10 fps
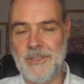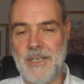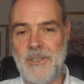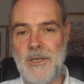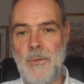They
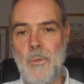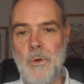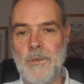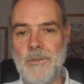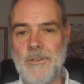don't
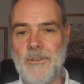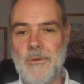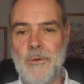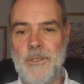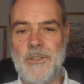want
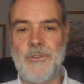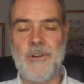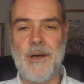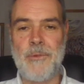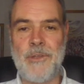all of this
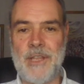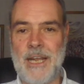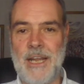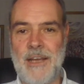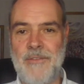drama in their
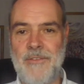life.